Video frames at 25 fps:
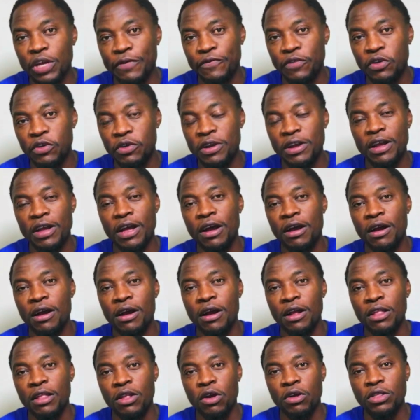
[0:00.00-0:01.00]
If you are
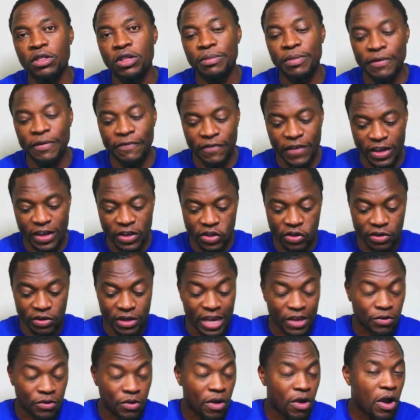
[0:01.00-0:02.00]
a long-term investor,
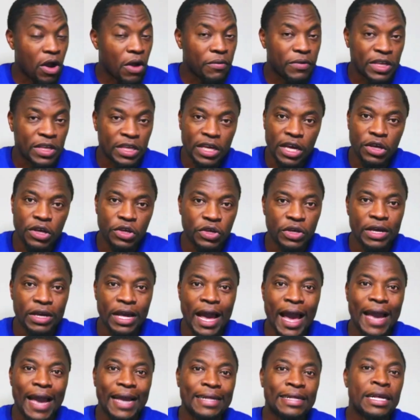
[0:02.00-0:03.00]
that's what I always tell you
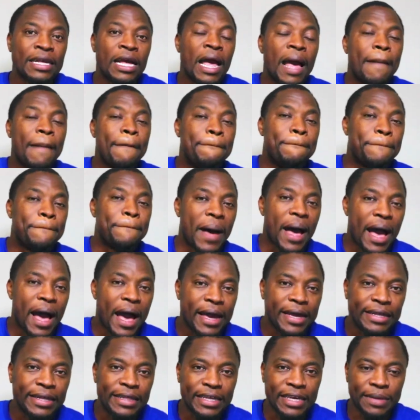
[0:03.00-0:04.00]
guys,
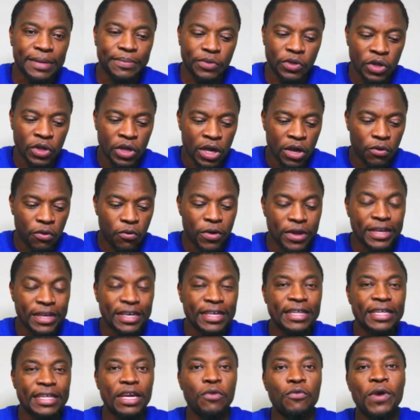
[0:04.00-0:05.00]
buy dips. When
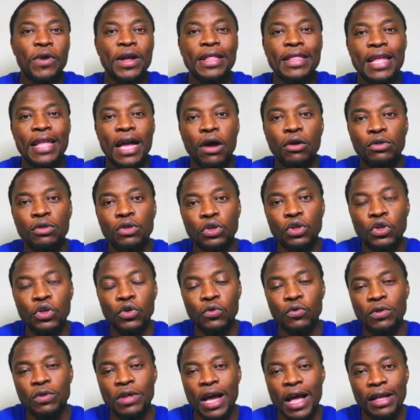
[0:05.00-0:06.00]
this thing went down to
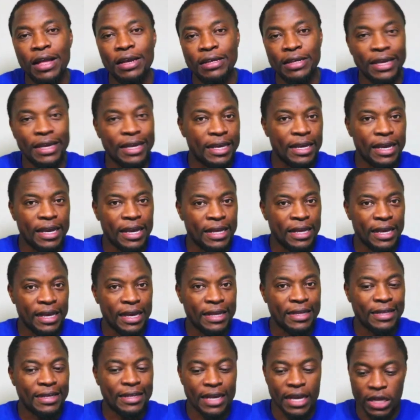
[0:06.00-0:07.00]

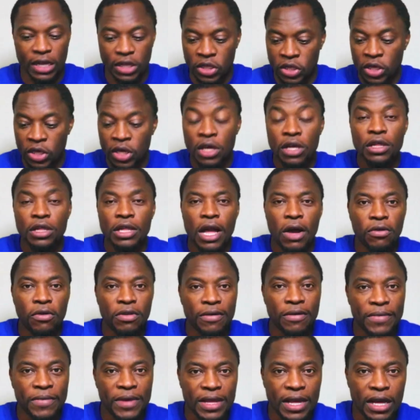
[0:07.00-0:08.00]
$2.88, that would
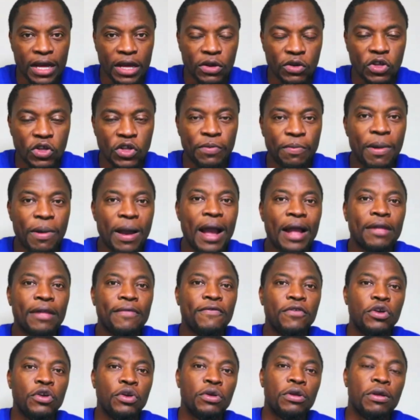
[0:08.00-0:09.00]
have been a good spot
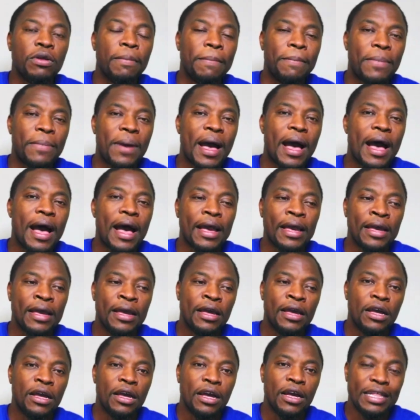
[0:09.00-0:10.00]
for you to buy
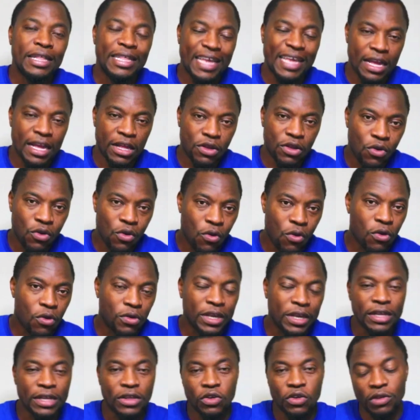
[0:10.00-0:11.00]
and then hold
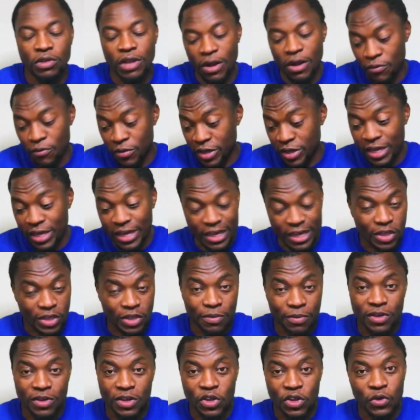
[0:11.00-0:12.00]
it, so that when you get
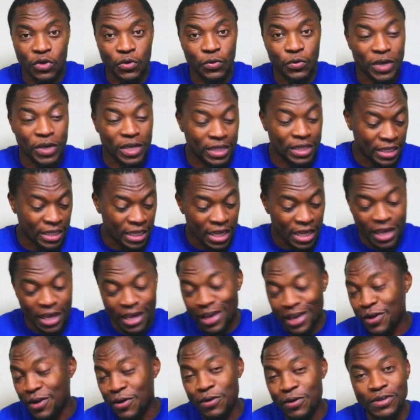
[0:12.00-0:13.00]
some of this squeeze,
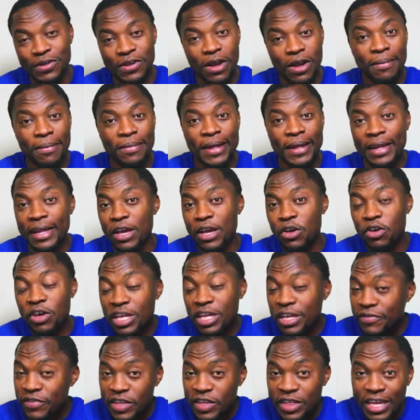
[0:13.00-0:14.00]
it goes up like that. You
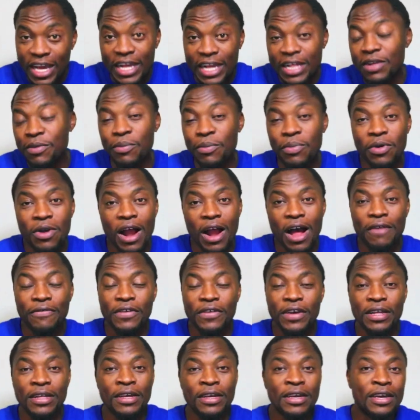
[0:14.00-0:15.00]
can even take some
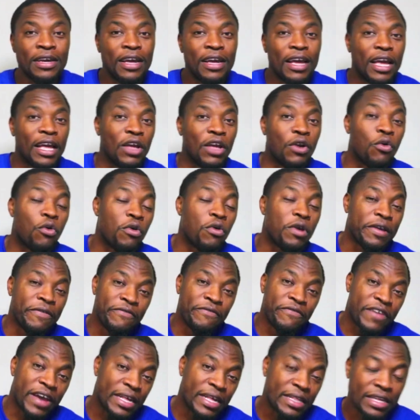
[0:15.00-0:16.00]
profit and go
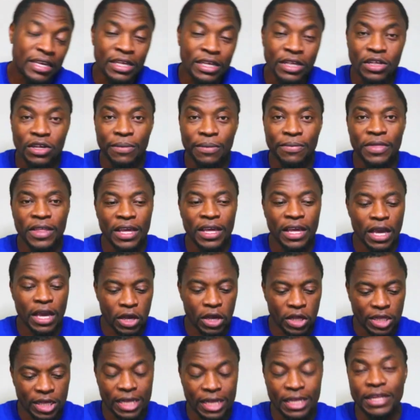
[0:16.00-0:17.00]
invest in something
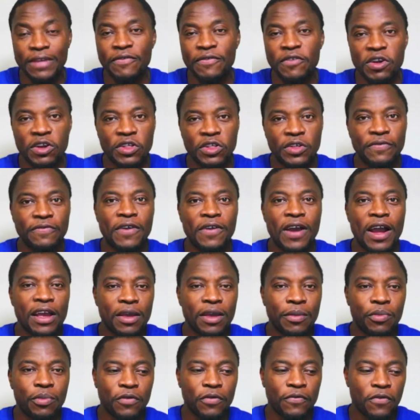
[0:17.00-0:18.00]
else and diversify
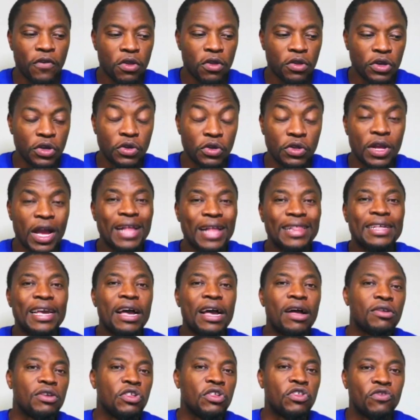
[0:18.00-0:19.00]
your portfolio. That's
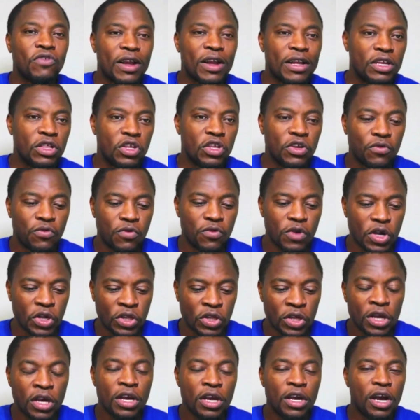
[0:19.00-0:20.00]
how the strategy works.